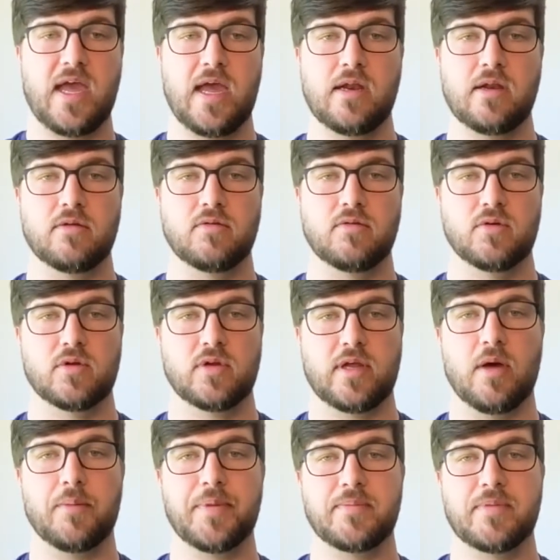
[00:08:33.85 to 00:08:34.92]
and
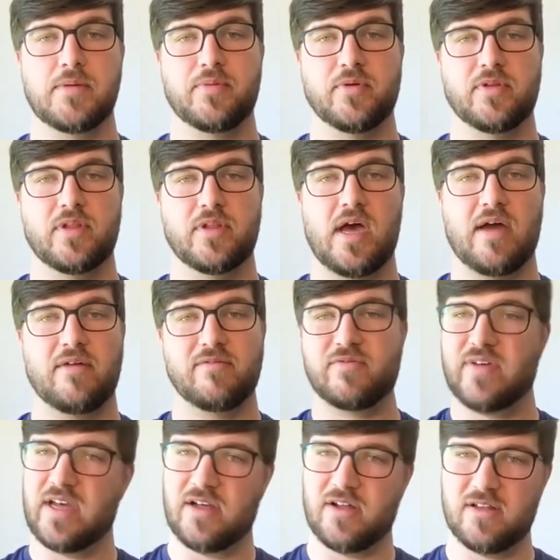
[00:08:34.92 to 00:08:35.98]
helping people not
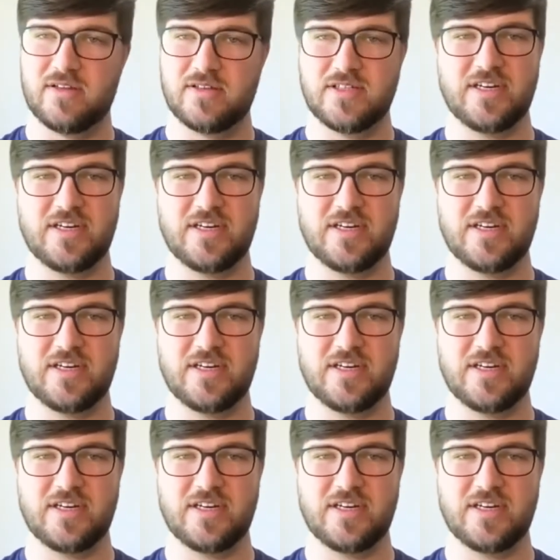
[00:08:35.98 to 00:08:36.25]
fail,